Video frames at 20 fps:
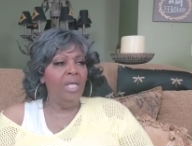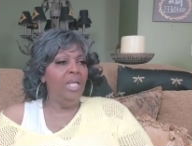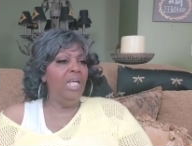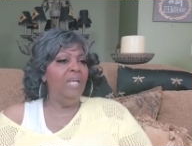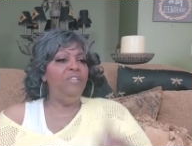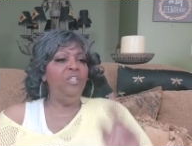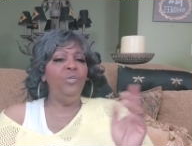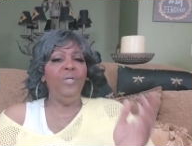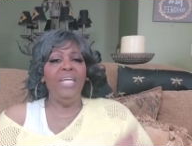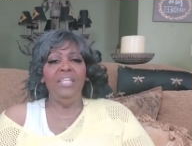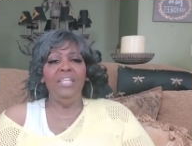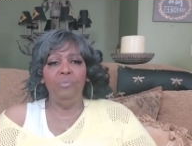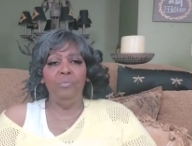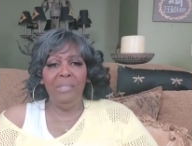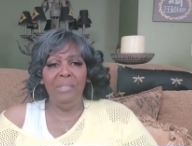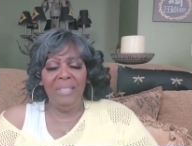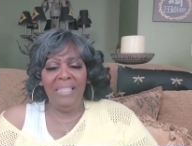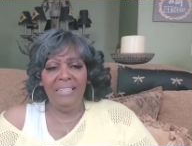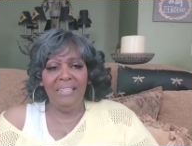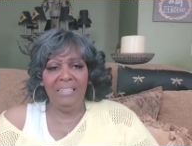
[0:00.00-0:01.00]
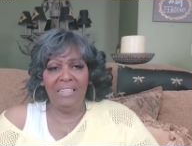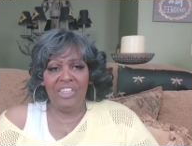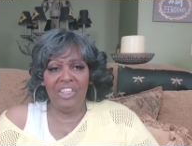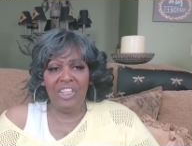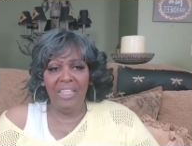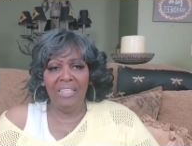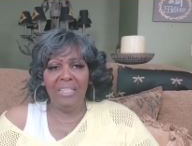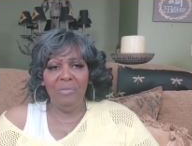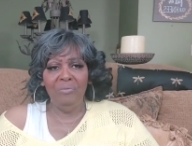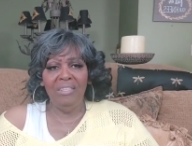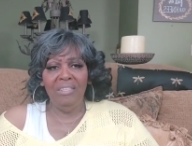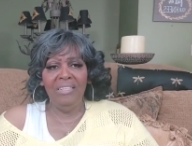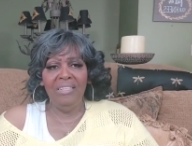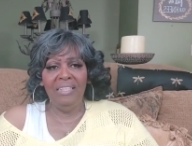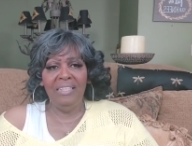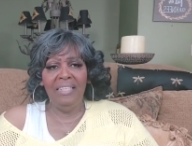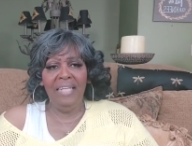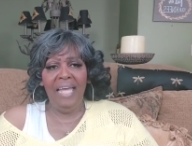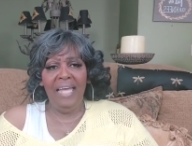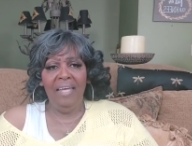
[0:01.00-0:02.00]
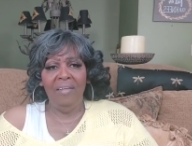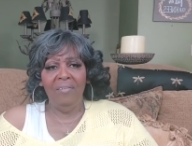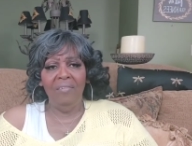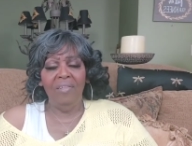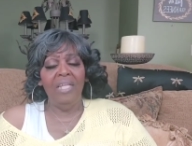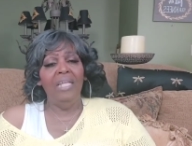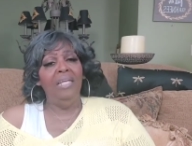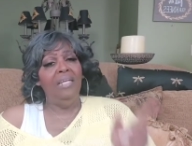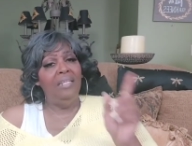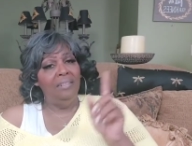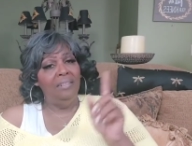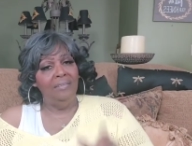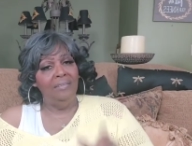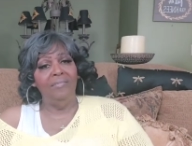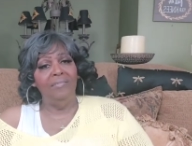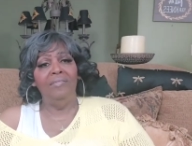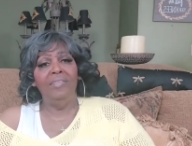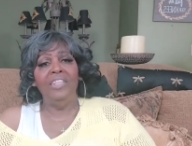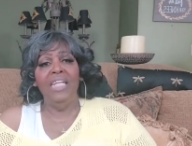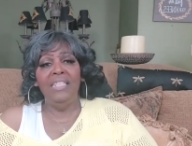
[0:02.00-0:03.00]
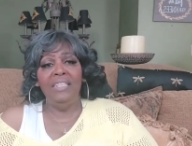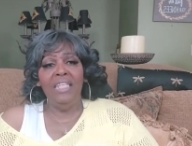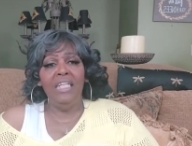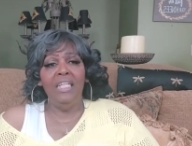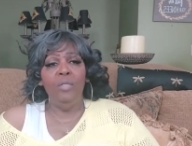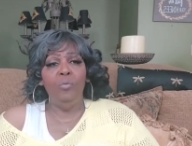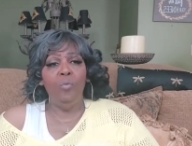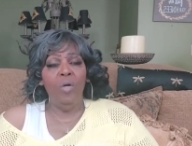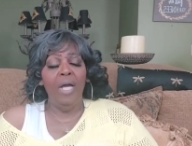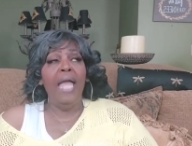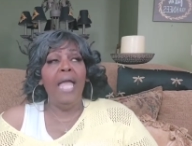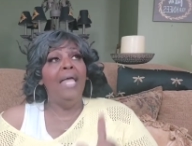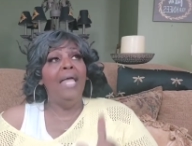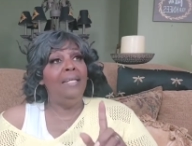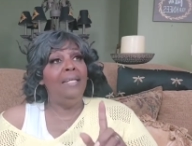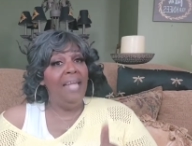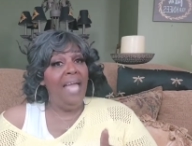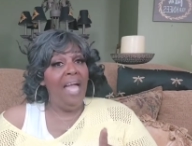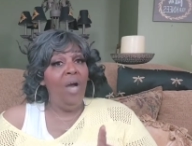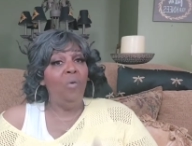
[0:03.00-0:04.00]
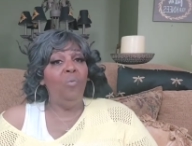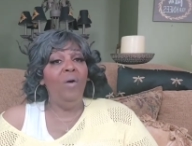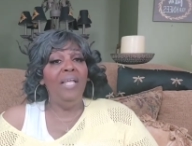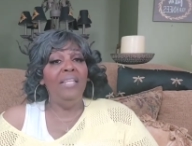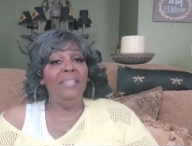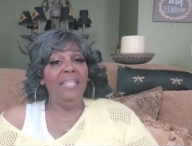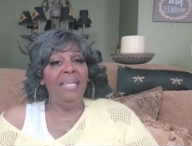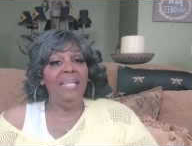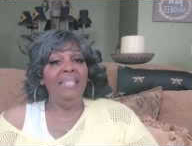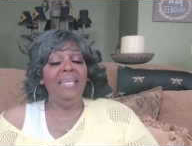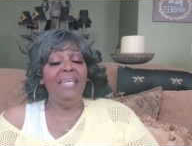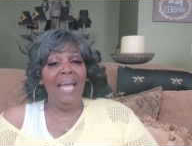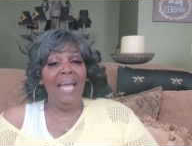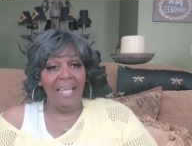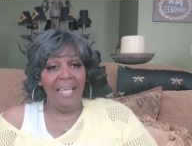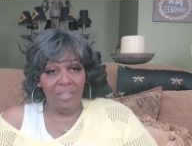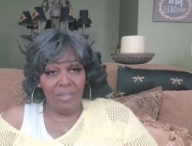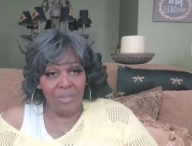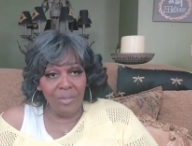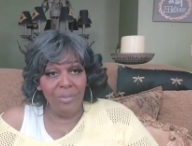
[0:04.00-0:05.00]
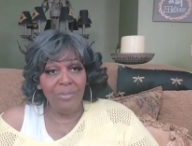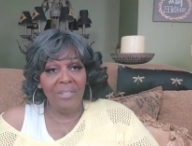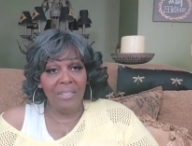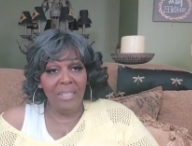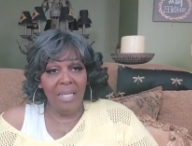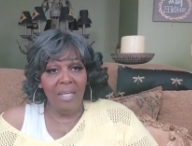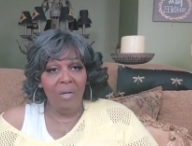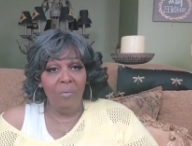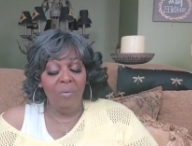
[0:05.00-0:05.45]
If you eat 3 pieces of chicken when you sit down, just eat 1. Now, one thing that I do stay